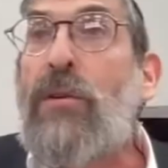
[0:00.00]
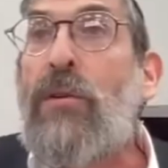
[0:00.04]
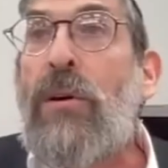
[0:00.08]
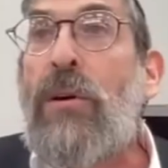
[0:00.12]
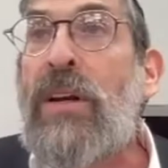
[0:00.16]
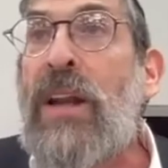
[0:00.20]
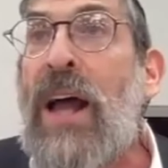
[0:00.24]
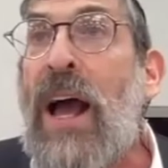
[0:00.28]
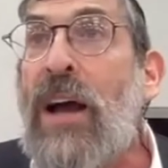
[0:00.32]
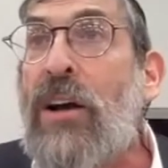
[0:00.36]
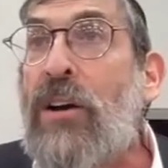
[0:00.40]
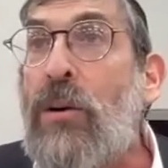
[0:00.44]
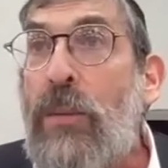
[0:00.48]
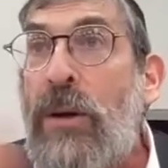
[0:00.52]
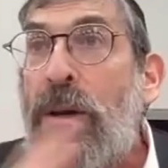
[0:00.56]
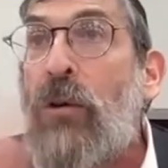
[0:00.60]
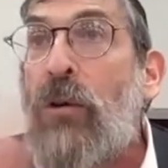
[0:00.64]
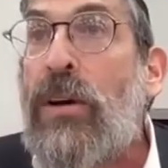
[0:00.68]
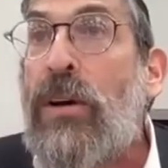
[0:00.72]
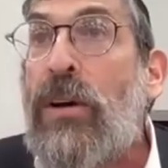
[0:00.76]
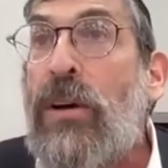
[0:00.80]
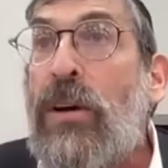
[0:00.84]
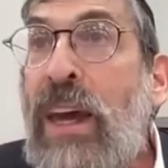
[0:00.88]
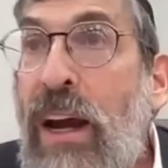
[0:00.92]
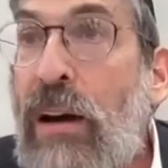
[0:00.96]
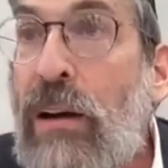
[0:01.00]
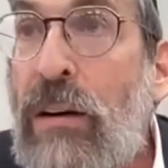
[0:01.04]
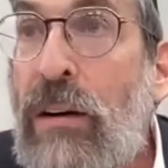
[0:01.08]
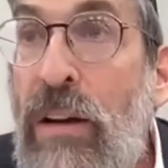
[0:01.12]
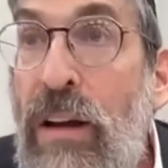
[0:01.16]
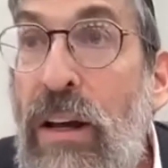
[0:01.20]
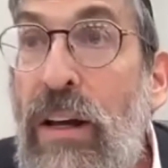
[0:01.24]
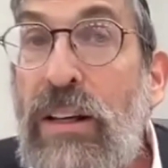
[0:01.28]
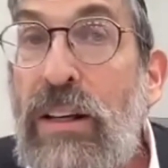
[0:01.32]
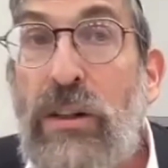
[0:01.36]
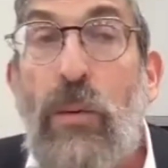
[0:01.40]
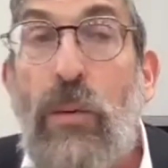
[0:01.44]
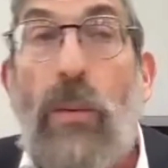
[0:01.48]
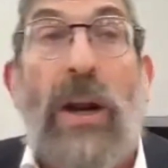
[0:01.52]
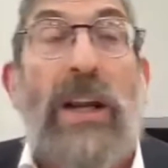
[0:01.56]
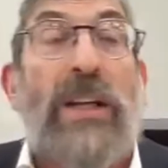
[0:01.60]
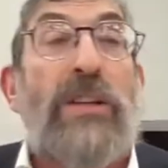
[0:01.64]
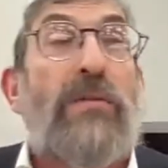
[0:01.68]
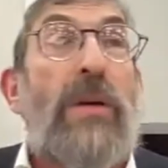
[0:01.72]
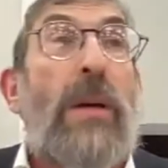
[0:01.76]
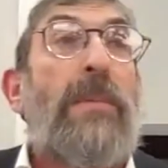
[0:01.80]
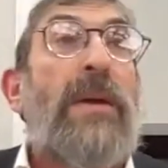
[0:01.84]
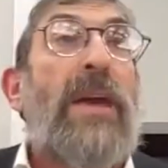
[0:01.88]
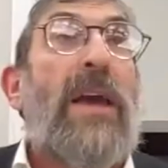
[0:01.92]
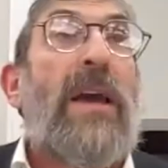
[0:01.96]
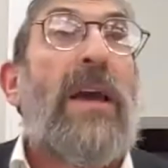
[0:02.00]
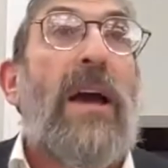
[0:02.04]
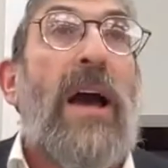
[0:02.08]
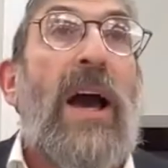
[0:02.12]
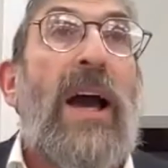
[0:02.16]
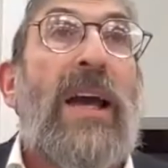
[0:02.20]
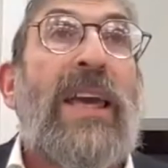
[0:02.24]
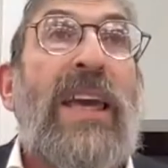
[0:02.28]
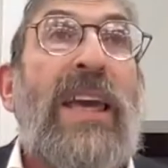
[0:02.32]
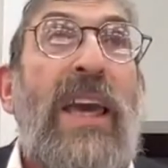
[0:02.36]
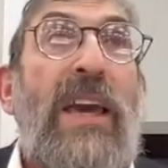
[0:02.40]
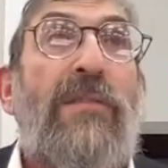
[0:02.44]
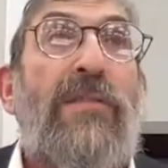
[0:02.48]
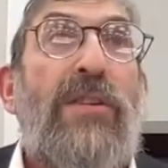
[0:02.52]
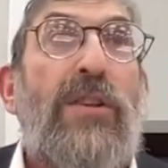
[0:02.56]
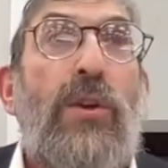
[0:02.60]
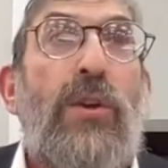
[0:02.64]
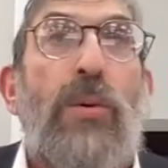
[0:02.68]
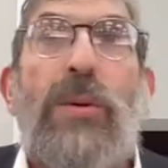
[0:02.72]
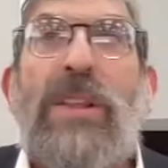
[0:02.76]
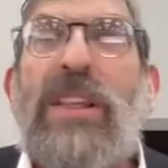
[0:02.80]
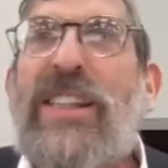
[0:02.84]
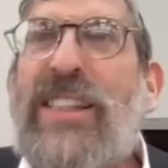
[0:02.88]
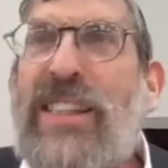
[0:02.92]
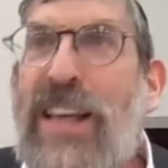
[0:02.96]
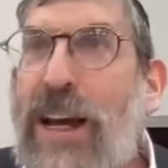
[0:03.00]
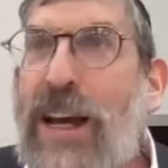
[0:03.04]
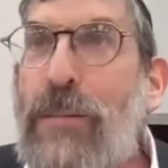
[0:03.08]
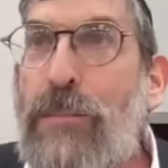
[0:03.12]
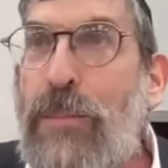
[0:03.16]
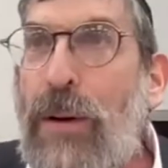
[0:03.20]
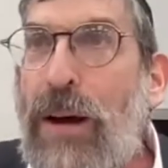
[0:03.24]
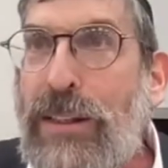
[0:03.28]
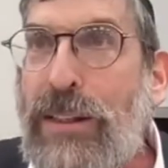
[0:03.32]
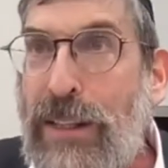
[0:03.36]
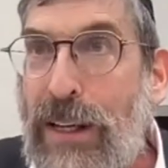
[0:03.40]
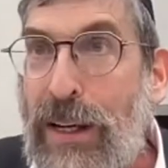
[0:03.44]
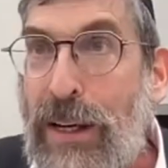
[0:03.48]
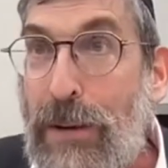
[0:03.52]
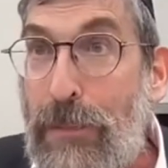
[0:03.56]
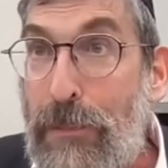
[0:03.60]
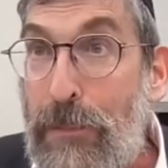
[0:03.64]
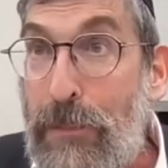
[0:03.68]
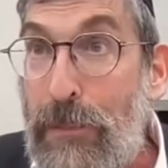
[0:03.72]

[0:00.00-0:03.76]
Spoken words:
or an Akum, we don't care. So what does Rabbi Akiva do with the second Pasuk?